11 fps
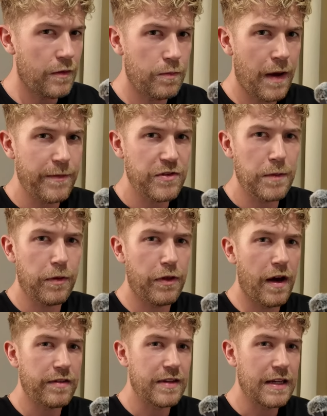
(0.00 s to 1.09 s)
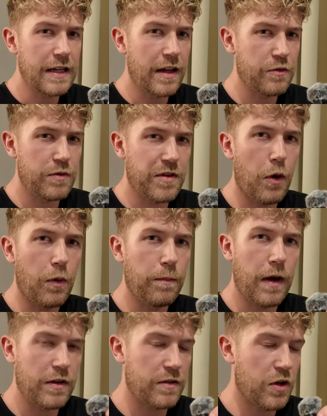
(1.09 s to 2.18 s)
made me super thirsty, and as a result,
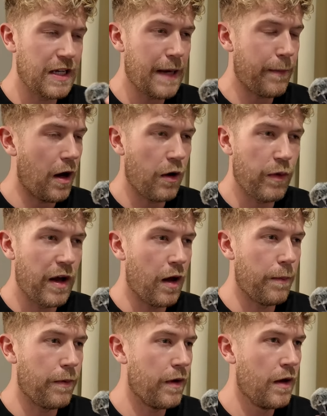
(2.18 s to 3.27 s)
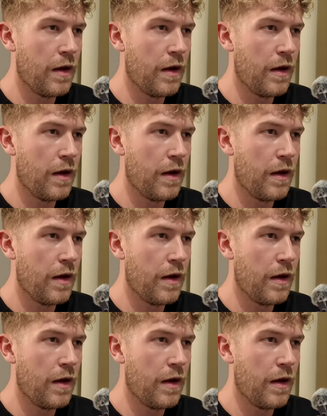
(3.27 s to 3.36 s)
I just couldn't get my heart rate up.